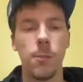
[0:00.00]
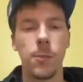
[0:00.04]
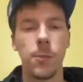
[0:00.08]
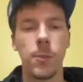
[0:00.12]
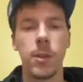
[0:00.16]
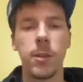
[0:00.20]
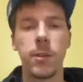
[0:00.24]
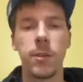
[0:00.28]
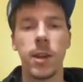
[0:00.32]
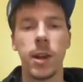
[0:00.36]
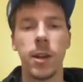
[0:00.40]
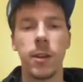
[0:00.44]

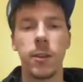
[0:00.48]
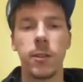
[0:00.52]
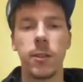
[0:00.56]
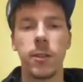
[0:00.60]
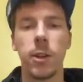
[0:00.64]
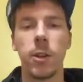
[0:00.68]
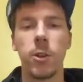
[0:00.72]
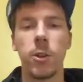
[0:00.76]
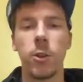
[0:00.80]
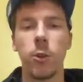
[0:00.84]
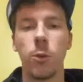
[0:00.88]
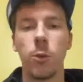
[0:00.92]
He's got a
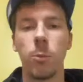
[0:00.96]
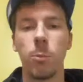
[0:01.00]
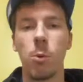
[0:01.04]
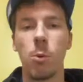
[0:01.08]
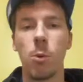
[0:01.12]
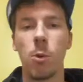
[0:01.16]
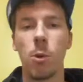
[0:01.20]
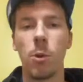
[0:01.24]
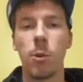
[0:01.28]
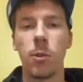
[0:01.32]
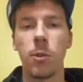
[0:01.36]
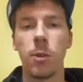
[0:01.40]
cyclone
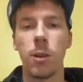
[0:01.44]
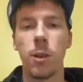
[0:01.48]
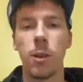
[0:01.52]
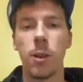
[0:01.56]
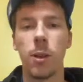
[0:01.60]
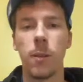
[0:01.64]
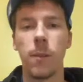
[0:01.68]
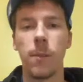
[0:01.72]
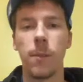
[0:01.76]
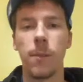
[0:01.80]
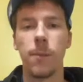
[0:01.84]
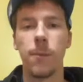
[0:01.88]
port
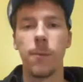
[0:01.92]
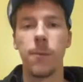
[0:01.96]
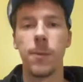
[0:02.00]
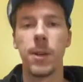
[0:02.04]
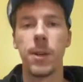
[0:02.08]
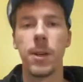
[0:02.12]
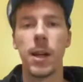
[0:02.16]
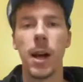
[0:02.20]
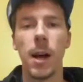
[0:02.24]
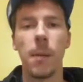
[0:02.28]
feed.